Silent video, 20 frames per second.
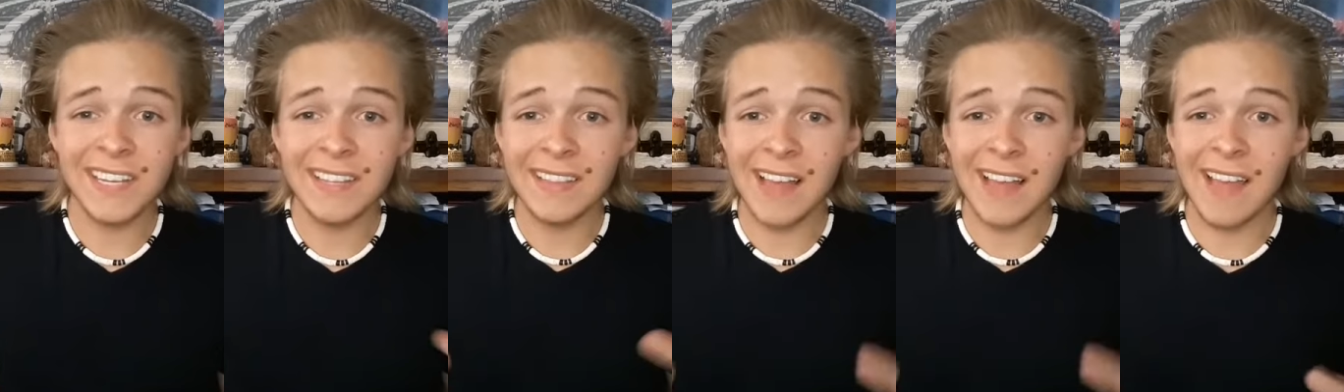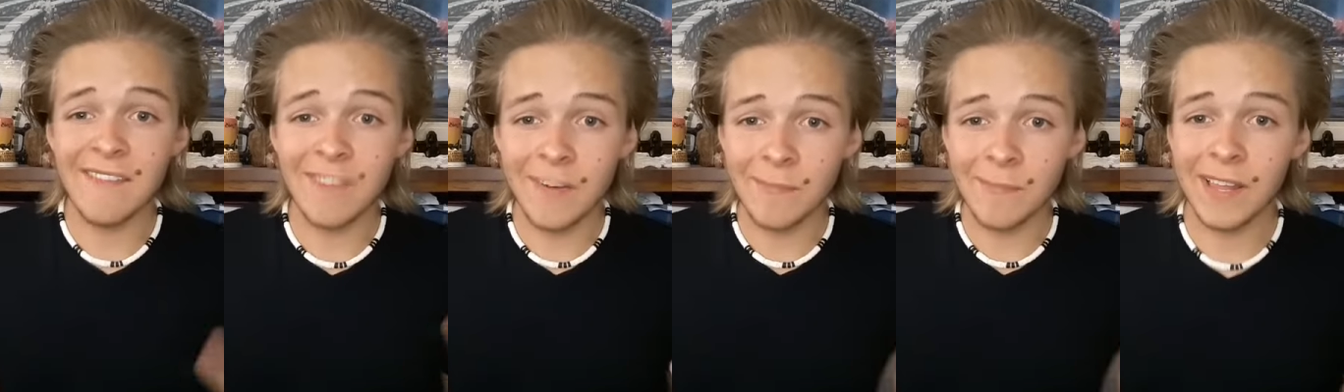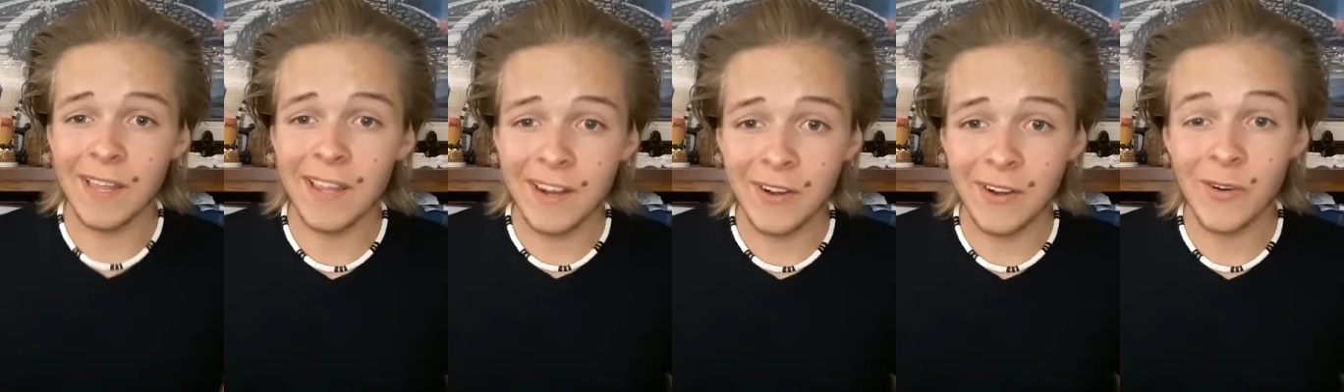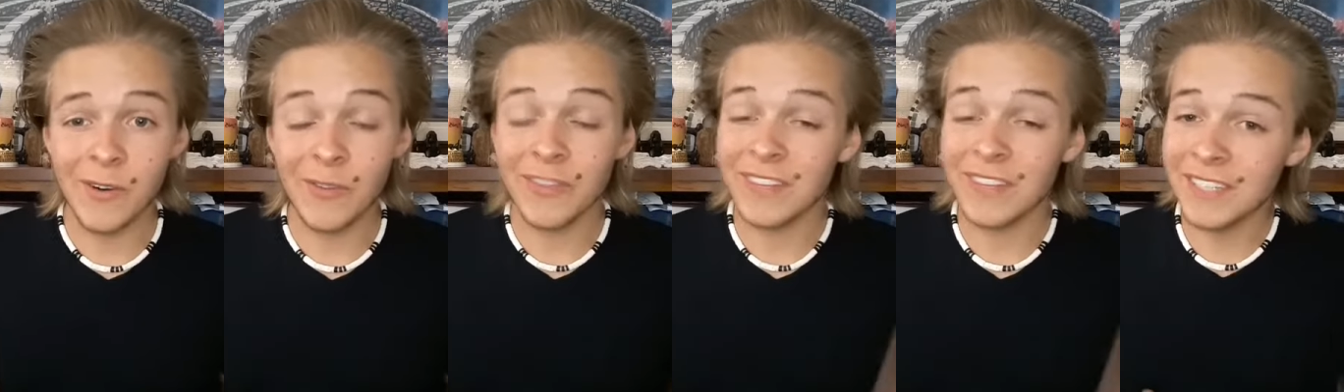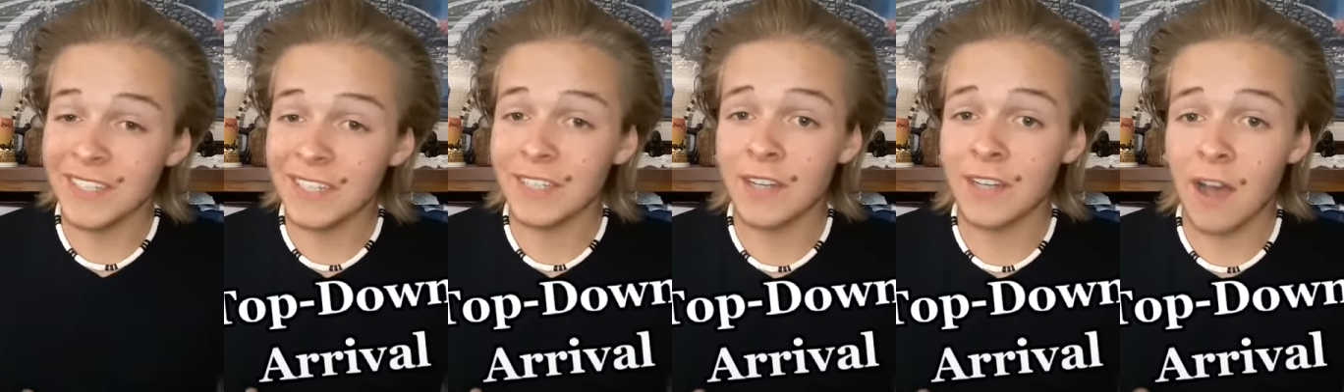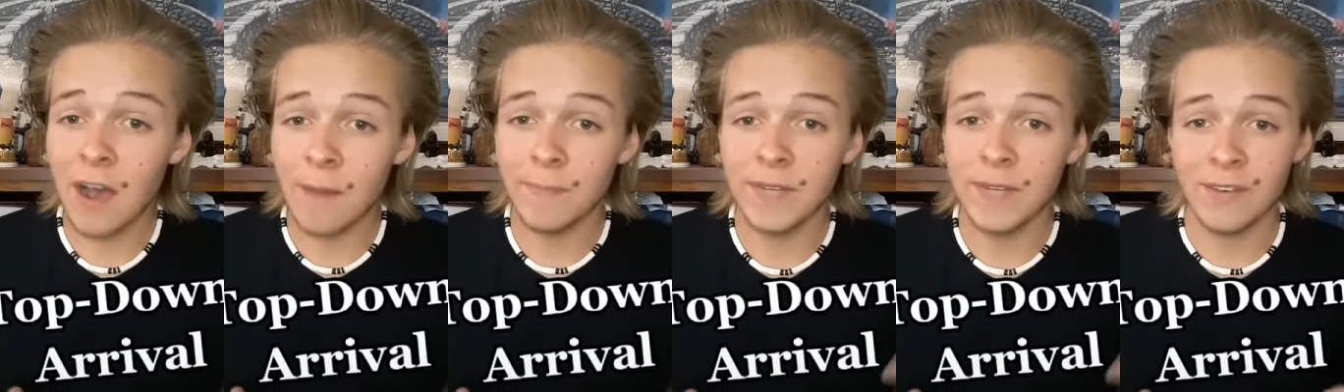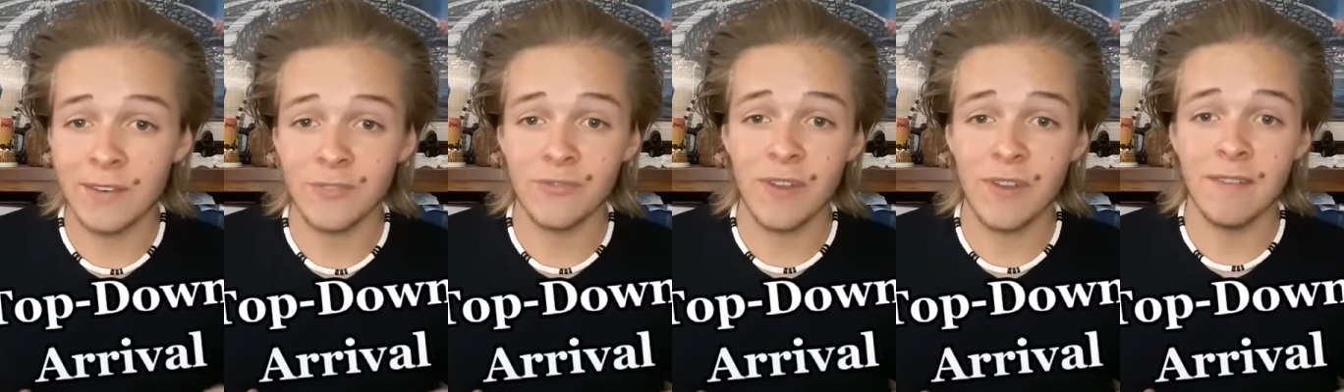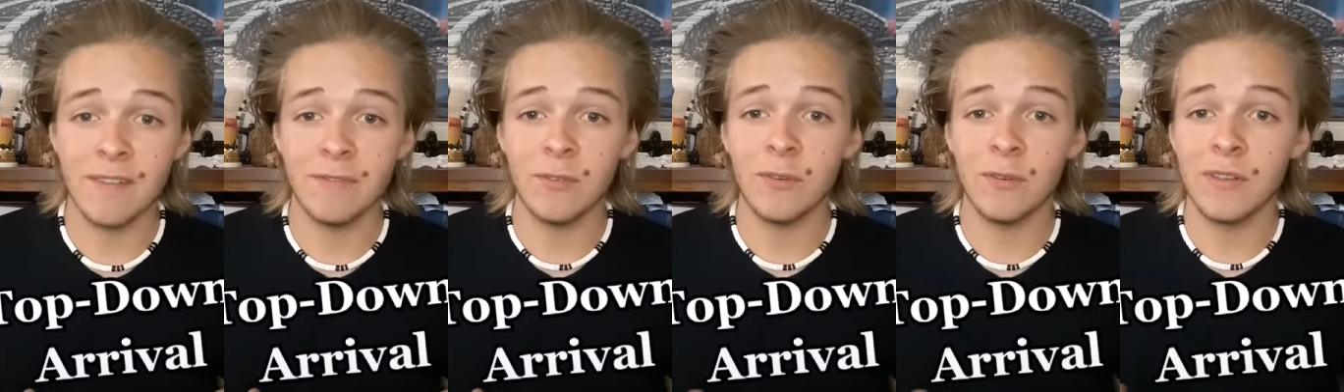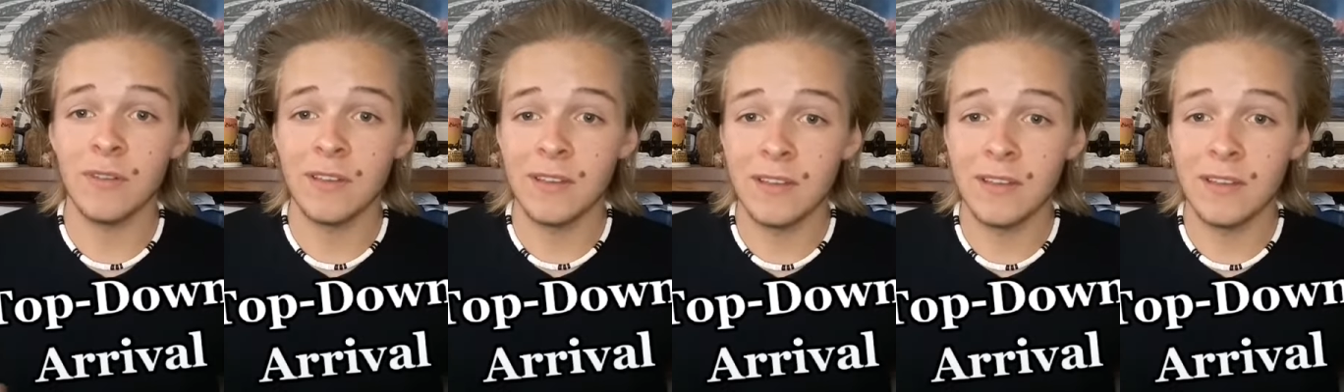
in life on planet Earth is the top-down arrival.